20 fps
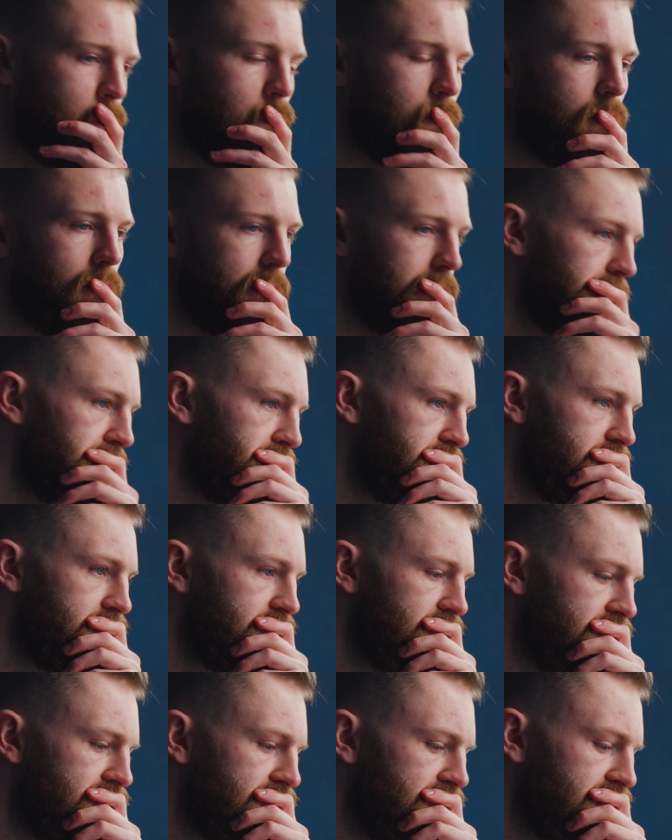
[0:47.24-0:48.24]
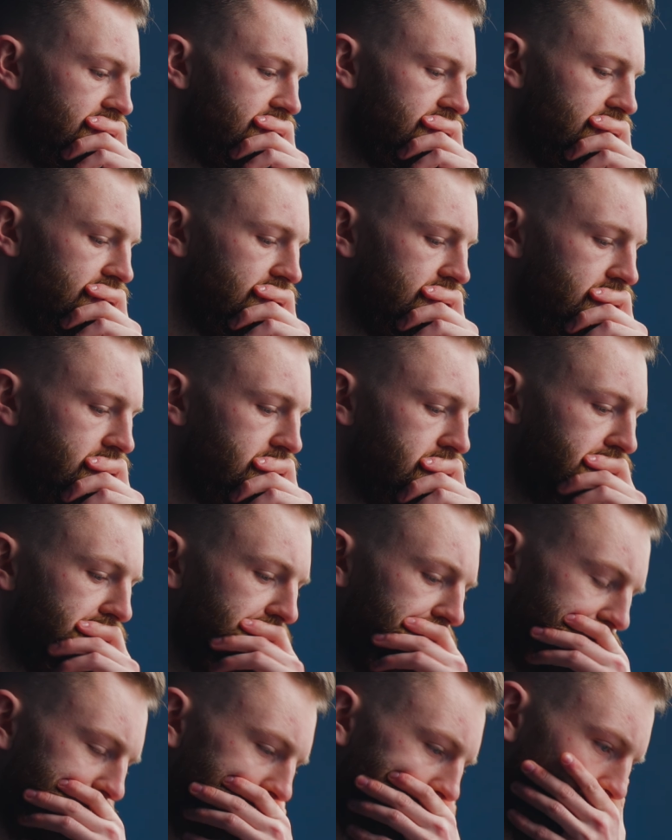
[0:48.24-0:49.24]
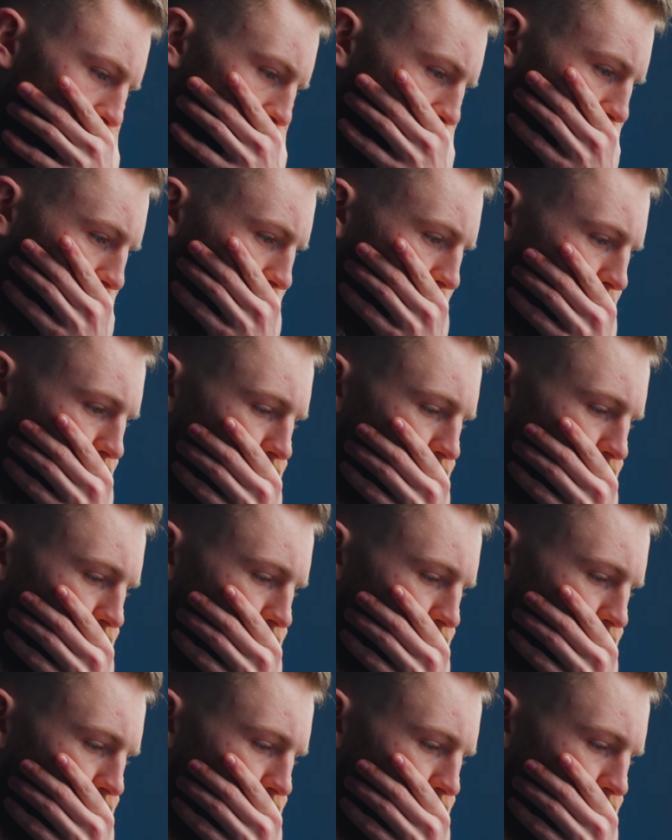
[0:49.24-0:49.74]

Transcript: yourself from your thoughts and view them a bit more